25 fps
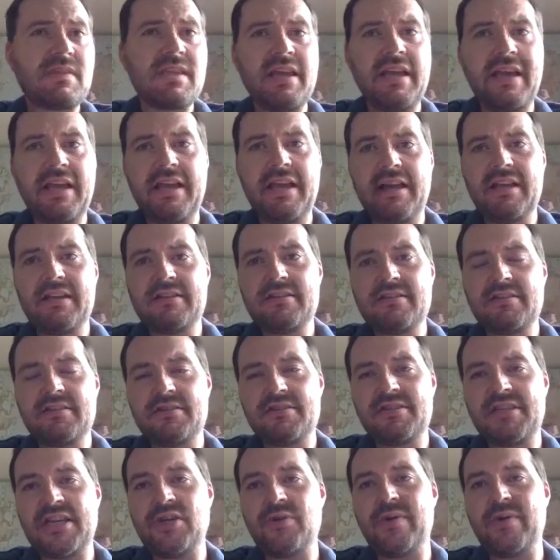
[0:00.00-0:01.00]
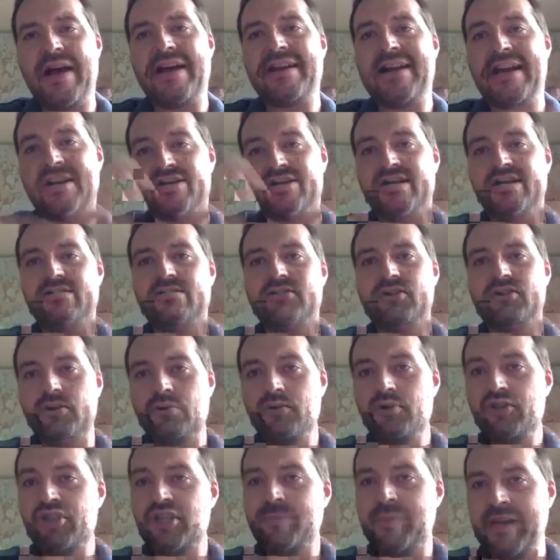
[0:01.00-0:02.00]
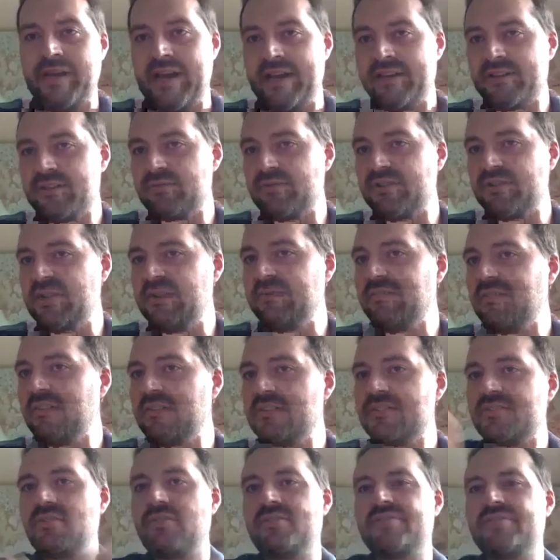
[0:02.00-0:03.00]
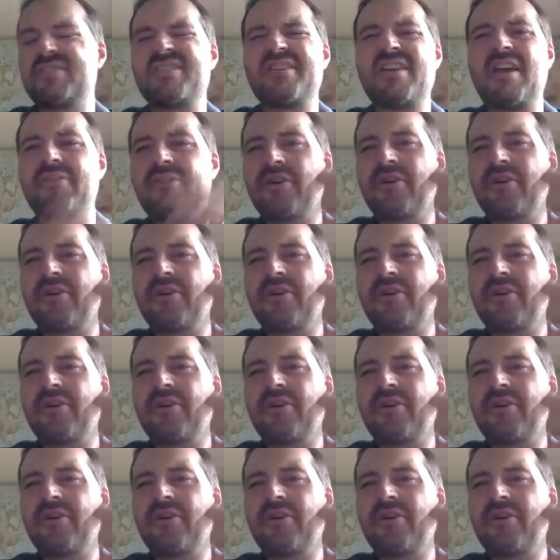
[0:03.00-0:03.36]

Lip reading: and say you had actually 2 GPS receivers, or there's this